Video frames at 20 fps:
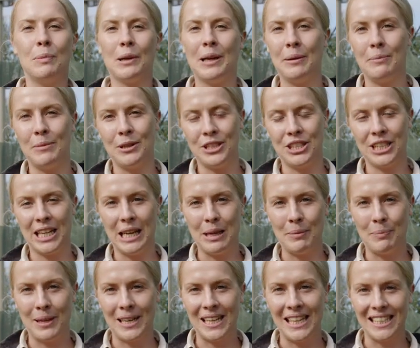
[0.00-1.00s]
pretty much
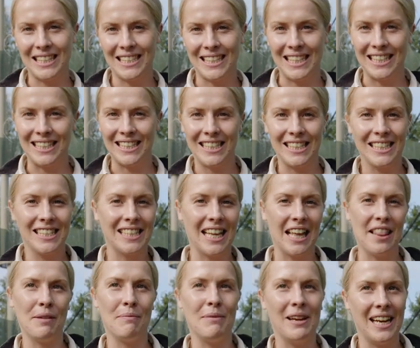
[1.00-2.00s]
keeping his distance
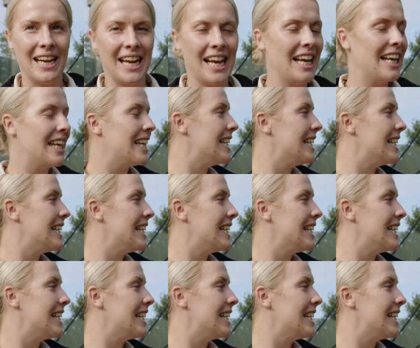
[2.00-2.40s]
at the minute.